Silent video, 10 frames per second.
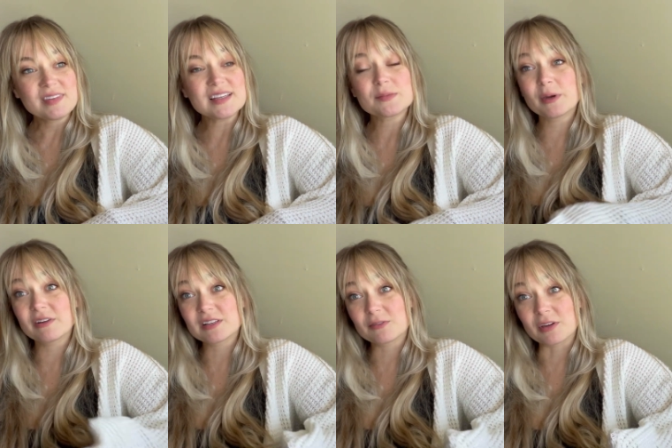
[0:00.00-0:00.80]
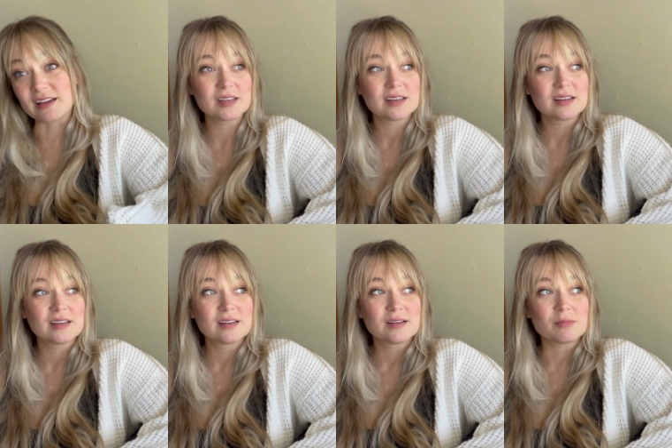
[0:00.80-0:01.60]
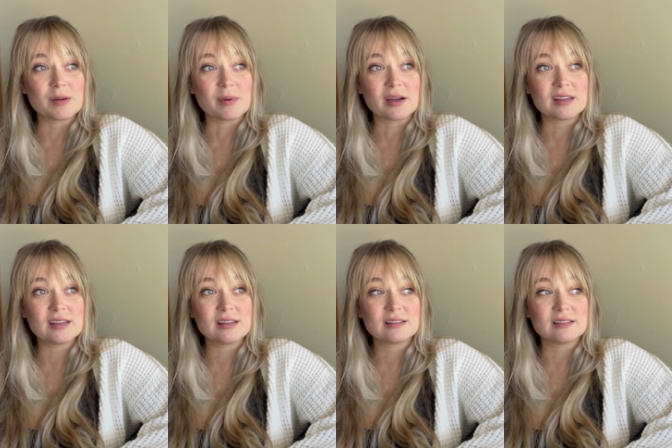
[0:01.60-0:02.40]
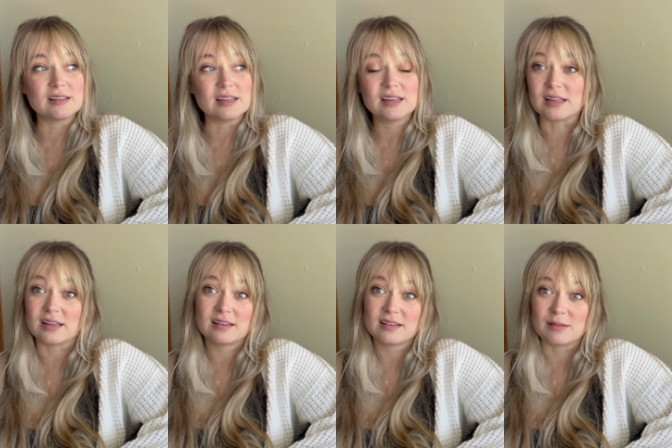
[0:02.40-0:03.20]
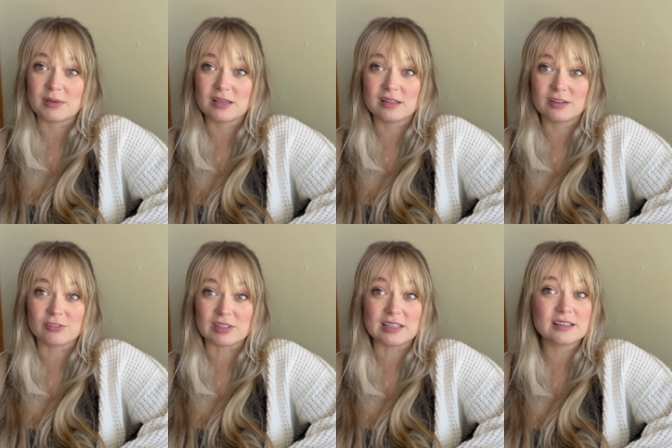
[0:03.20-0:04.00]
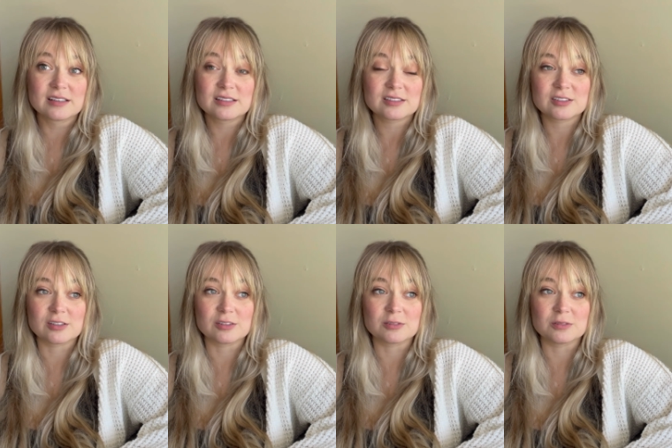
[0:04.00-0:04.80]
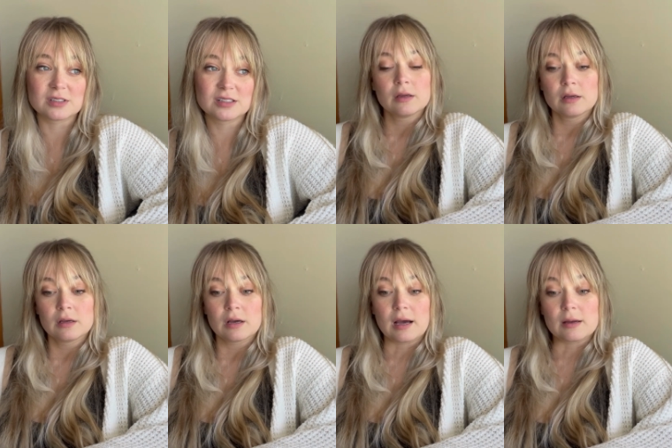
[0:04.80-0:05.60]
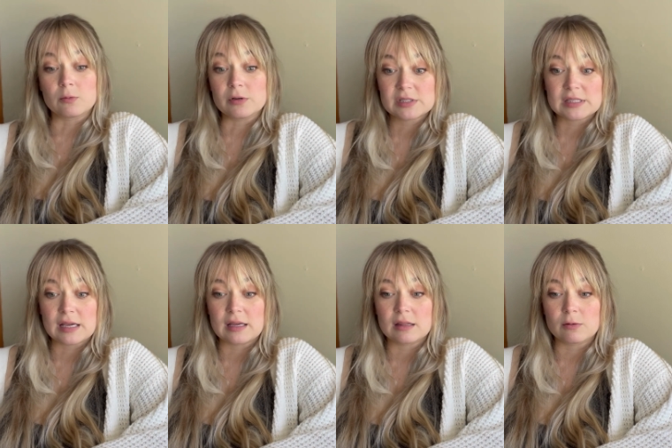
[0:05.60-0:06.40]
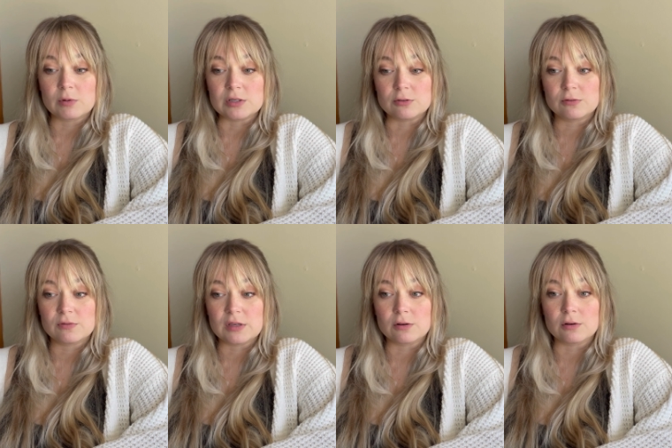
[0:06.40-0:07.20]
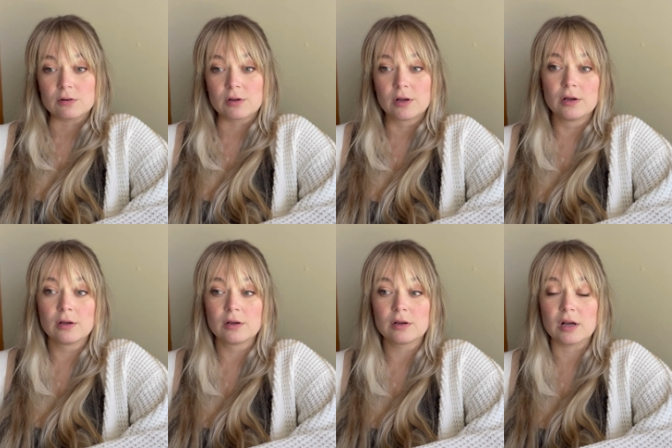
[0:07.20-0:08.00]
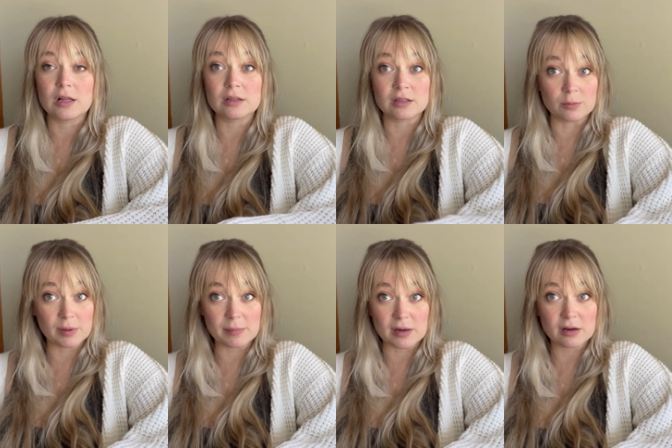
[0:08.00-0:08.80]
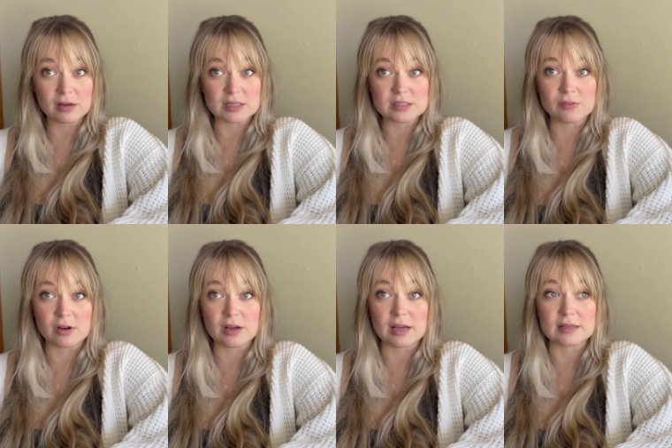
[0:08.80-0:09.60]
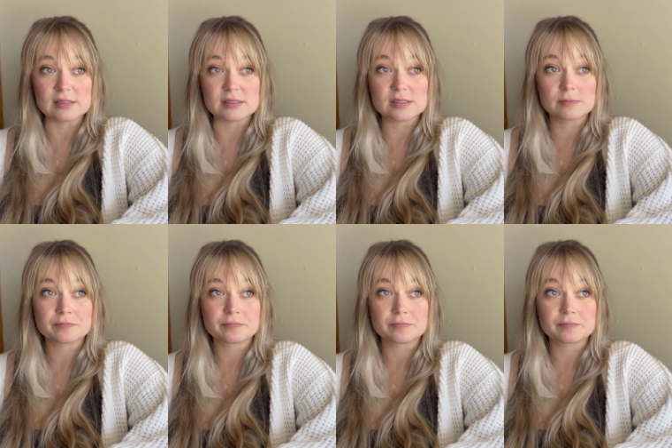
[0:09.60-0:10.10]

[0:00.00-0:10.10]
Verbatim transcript: it's been a restful day. My body needed it, I mean, clearly. So I will say that we do feel a little bit better as far as